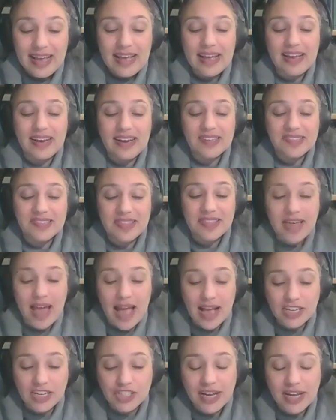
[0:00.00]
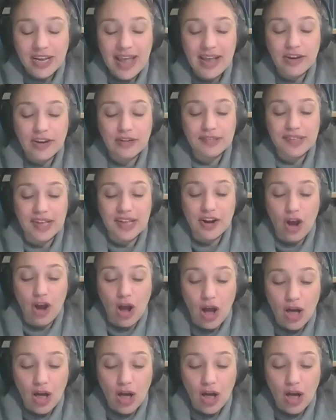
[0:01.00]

it is the educators and